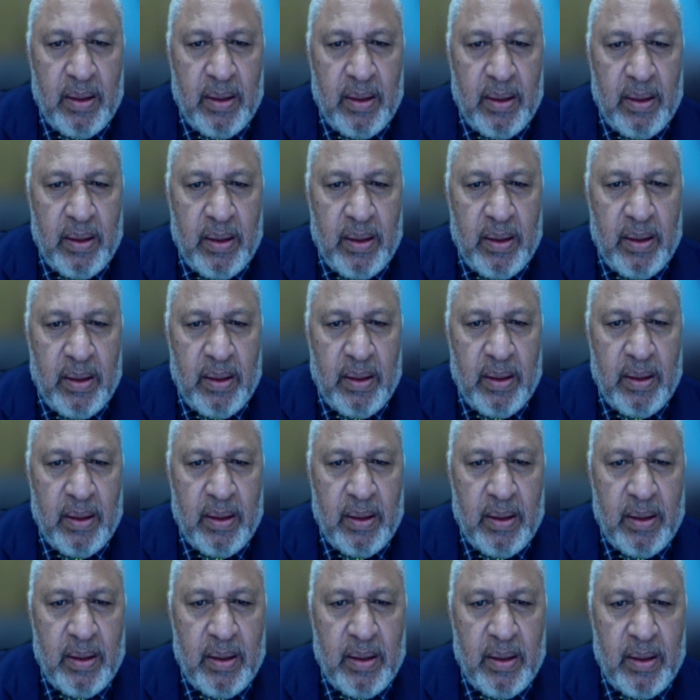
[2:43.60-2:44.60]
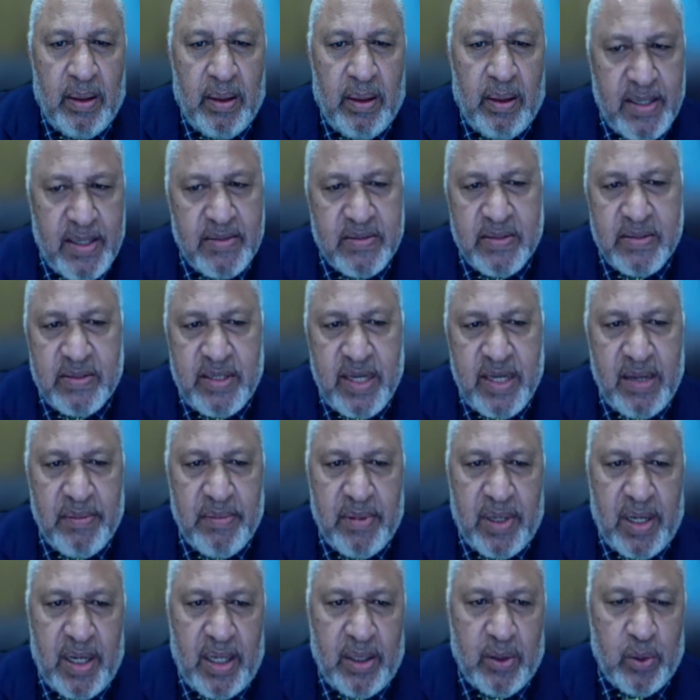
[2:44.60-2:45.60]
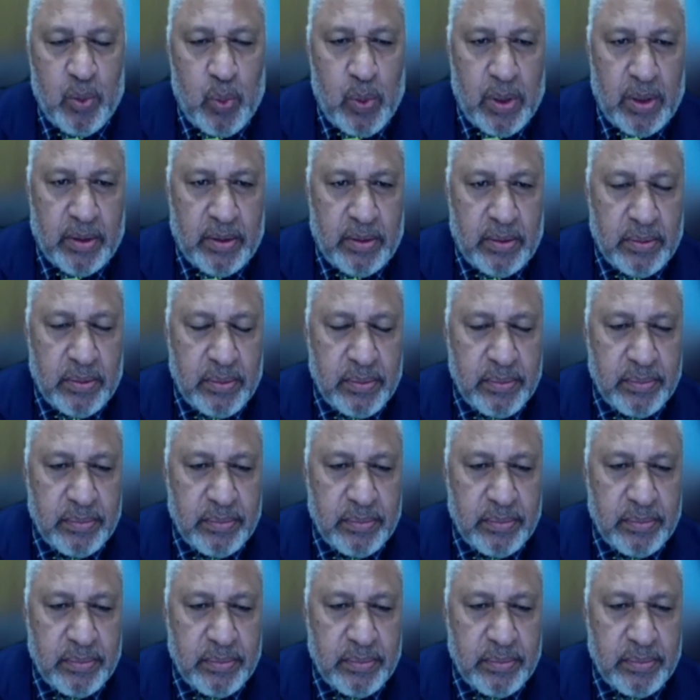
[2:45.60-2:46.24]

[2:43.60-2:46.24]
The story, Mr. Speaker, is the same around the world.